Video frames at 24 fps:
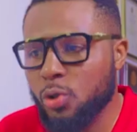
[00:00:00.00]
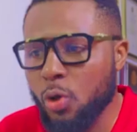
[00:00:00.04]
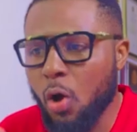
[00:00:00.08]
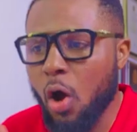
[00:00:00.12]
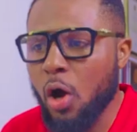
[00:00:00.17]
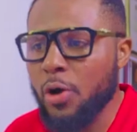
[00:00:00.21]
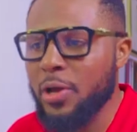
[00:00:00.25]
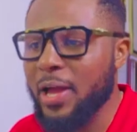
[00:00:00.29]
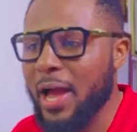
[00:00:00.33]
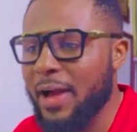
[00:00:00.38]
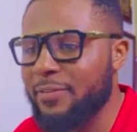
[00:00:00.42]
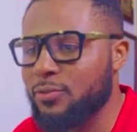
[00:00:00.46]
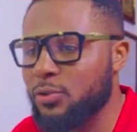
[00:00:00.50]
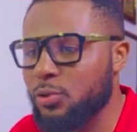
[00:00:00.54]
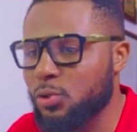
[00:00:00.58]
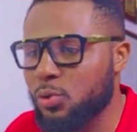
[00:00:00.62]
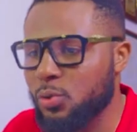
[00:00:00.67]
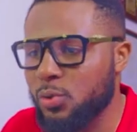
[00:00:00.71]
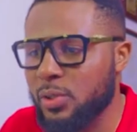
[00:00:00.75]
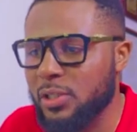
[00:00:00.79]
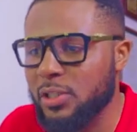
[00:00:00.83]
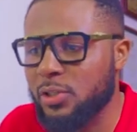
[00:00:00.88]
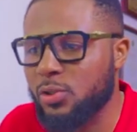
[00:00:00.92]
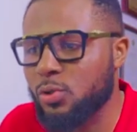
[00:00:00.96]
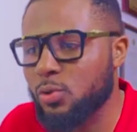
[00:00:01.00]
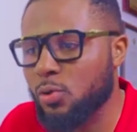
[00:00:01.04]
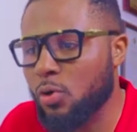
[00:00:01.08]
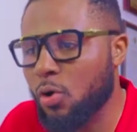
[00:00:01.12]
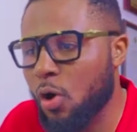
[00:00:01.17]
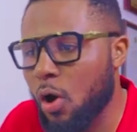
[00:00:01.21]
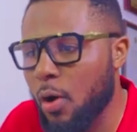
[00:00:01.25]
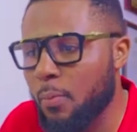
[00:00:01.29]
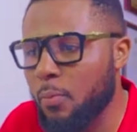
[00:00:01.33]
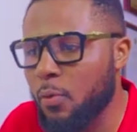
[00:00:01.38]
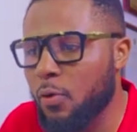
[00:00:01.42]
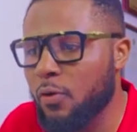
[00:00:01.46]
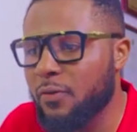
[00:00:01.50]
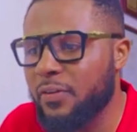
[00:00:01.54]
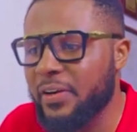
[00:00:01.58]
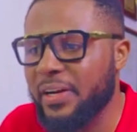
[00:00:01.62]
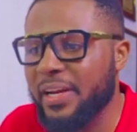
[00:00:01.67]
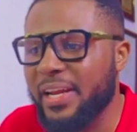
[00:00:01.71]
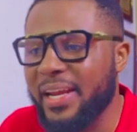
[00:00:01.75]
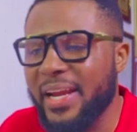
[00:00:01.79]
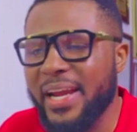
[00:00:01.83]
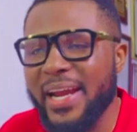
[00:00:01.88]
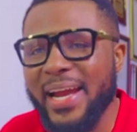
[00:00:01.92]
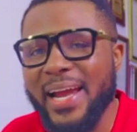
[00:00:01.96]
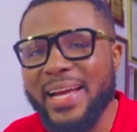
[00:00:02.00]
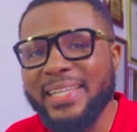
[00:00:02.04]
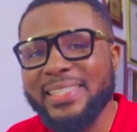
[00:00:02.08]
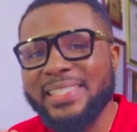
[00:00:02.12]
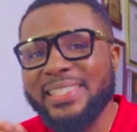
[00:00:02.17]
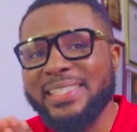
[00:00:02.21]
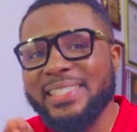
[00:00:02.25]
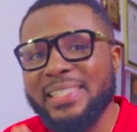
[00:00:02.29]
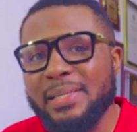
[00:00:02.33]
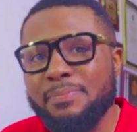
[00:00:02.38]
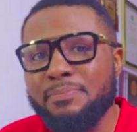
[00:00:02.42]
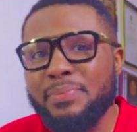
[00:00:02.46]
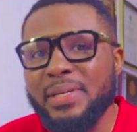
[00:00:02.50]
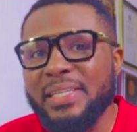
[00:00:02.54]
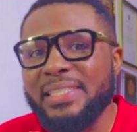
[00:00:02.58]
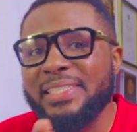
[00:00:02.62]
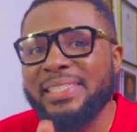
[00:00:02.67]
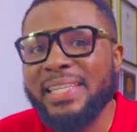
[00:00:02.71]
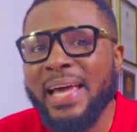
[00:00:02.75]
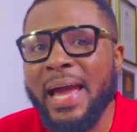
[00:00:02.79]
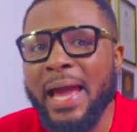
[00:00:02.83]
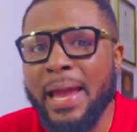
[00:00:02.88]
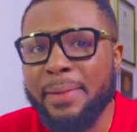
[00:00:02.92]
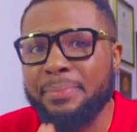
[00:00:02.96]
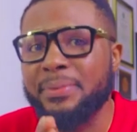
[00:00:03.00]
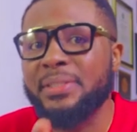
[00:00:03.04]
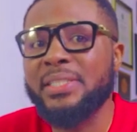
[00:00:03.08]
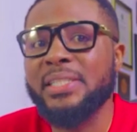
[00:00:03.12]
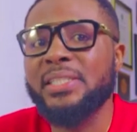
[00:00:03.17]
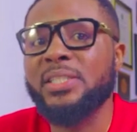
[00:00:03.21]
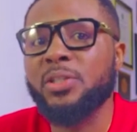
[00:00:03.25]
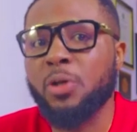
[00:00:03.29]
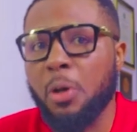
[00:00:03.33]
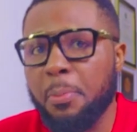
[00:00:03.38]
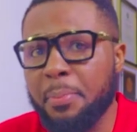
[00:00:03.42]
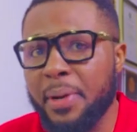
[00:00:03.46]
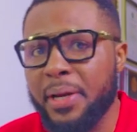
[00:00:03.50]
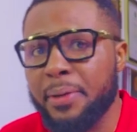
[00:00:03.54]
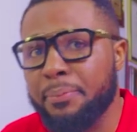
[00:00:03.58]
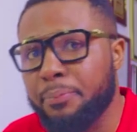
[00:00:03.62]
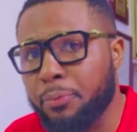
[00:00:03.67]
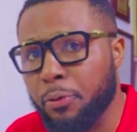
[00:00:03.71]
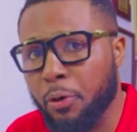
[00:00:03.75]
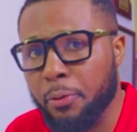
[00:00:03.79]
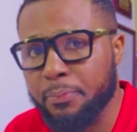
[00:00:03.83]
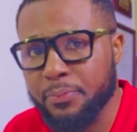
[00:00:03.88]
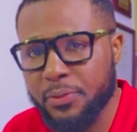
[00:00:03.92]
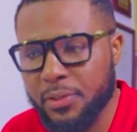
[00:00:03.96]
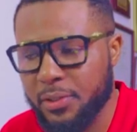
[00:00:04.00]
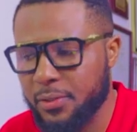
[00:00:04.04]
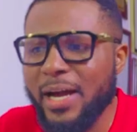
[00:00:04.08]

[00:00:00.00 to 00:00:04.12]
So all you have to do is to come over here and simply type this command prompt.